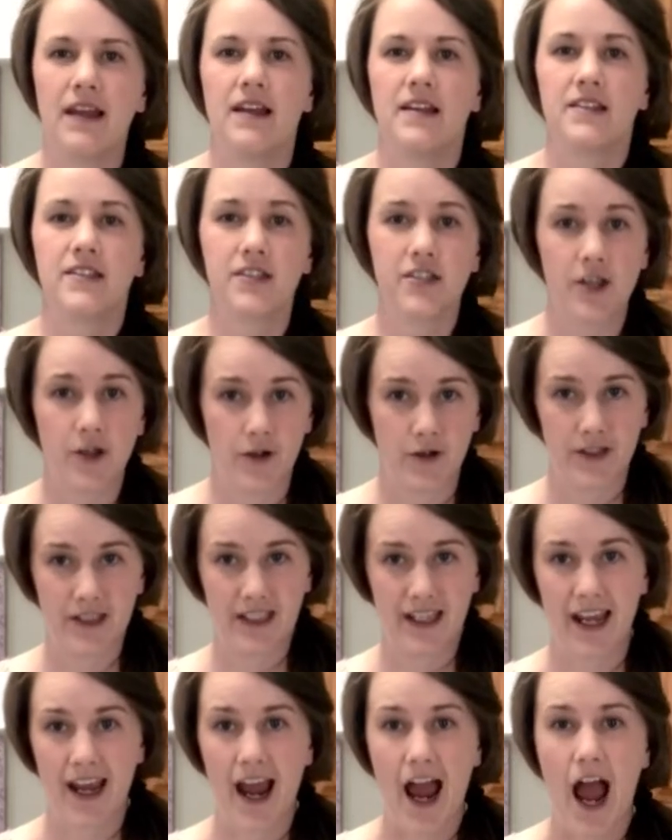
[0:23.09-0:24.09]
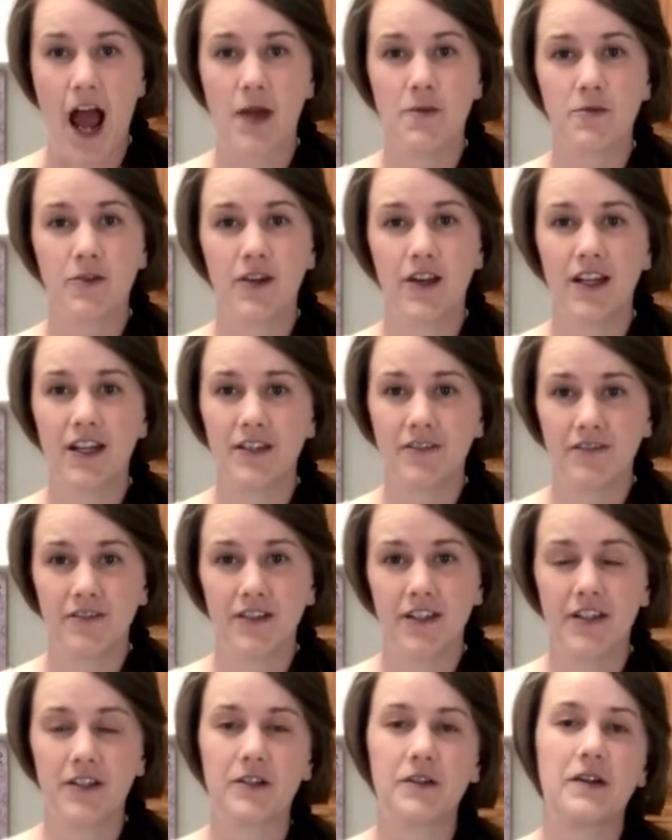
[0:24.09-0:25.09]
So today I'm creating for
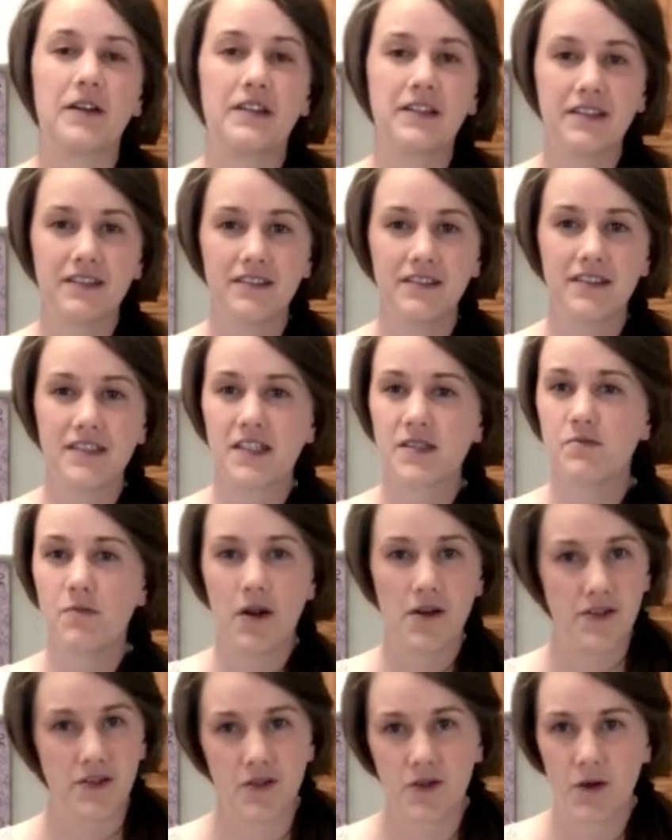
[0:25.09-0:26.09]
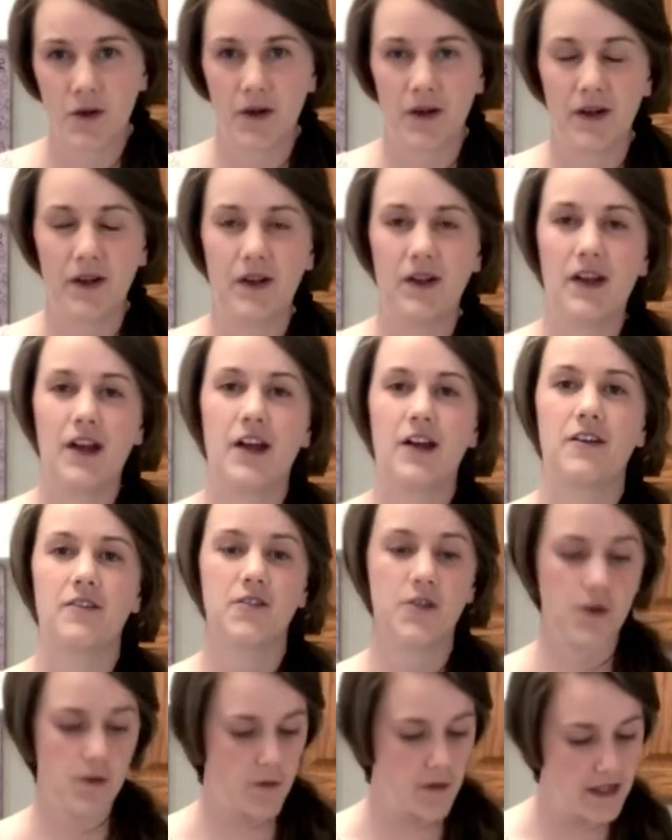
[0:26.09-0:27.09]
you a little small tutorial of
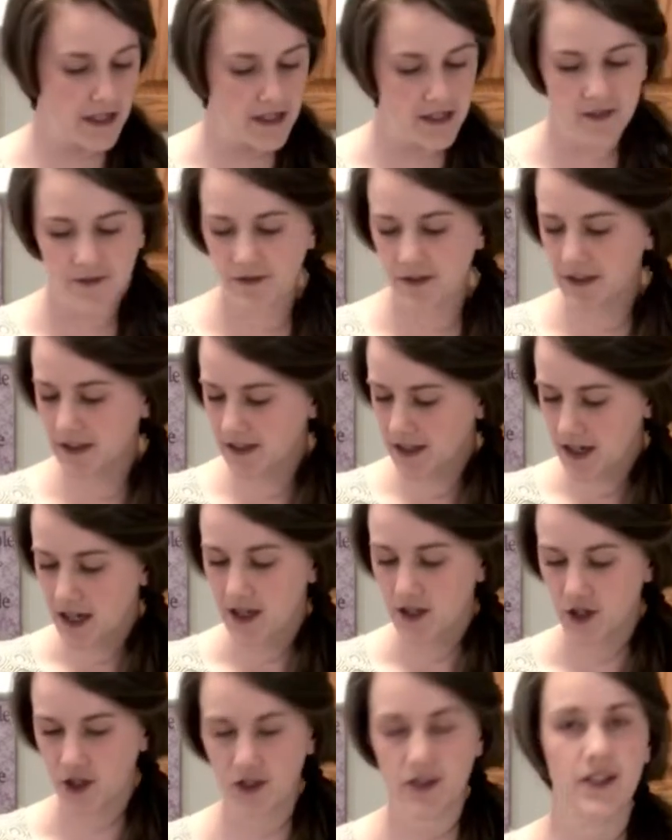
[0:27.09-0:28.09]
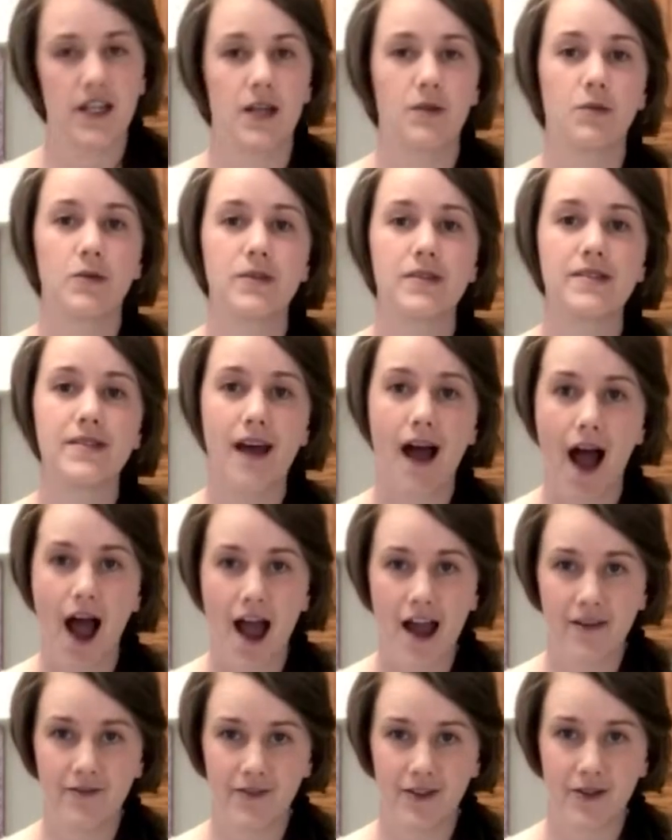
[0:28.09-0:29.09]
3 different turntables that
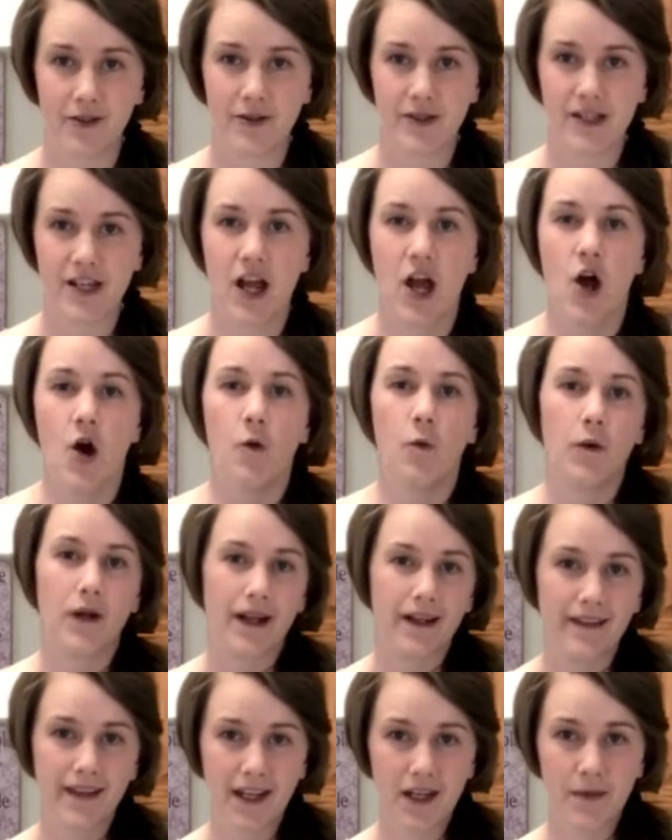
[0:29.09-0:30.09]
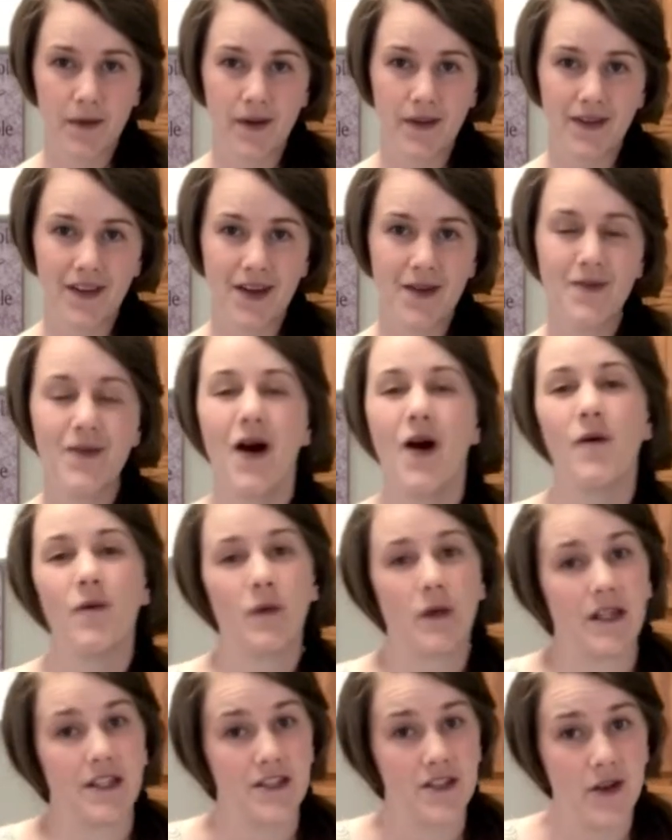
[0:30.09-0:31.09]
I've used, what I like about them,
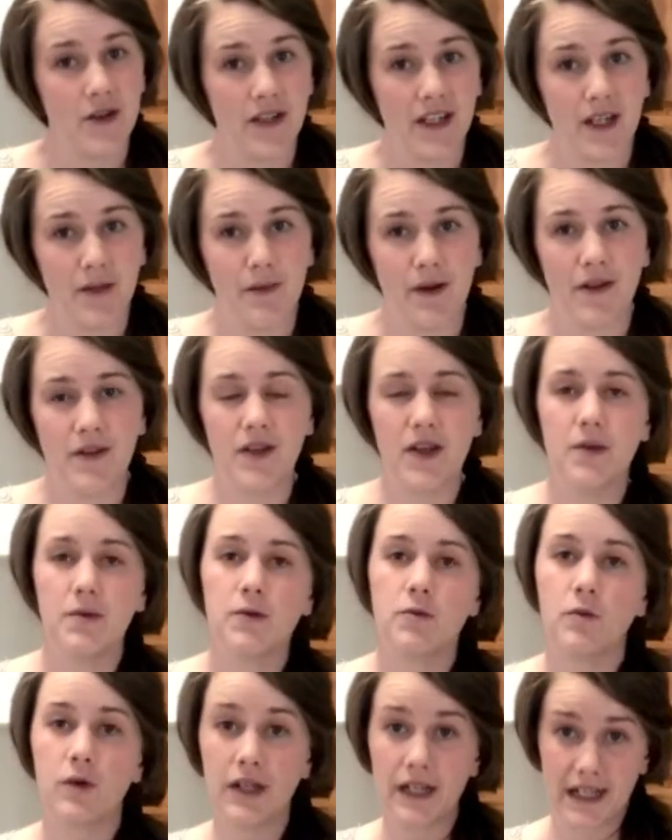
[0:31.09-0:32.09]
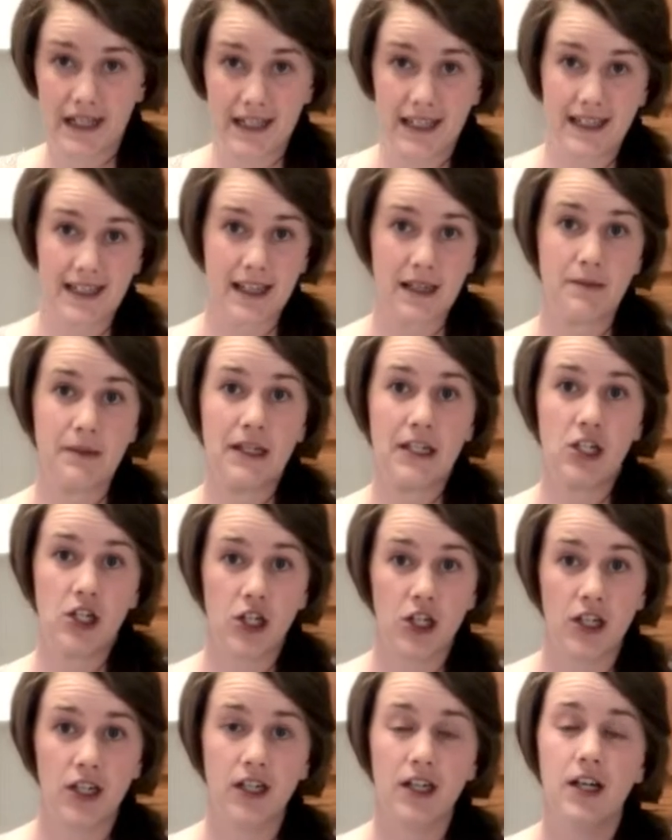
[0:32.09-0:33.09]
what I don't like about them, and when I think they'd be
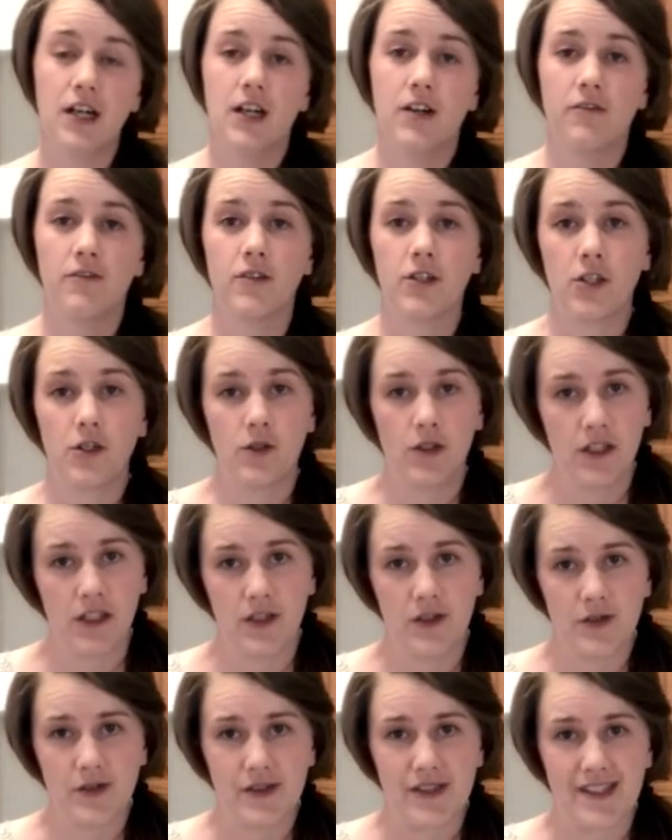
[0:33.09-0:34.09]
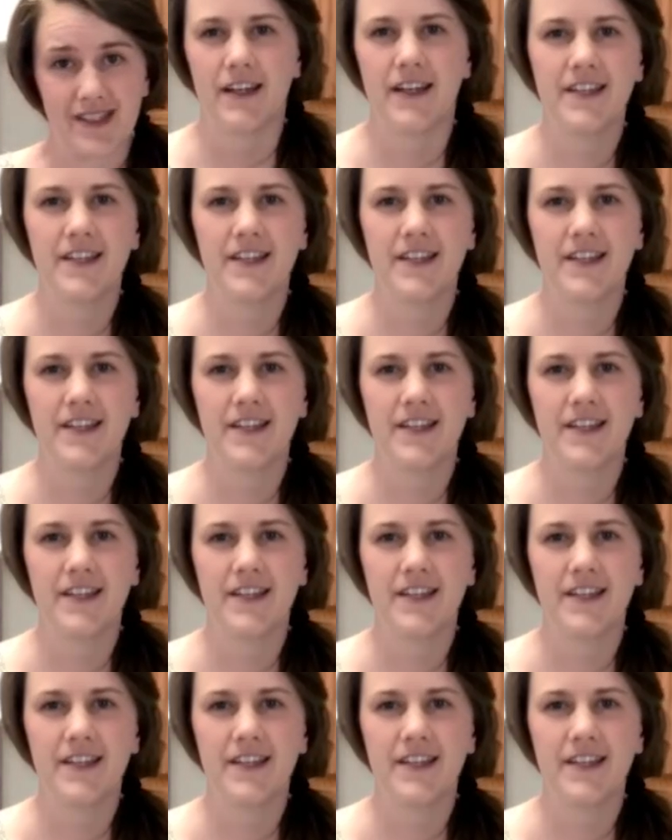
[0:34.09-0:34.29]
good for you to use.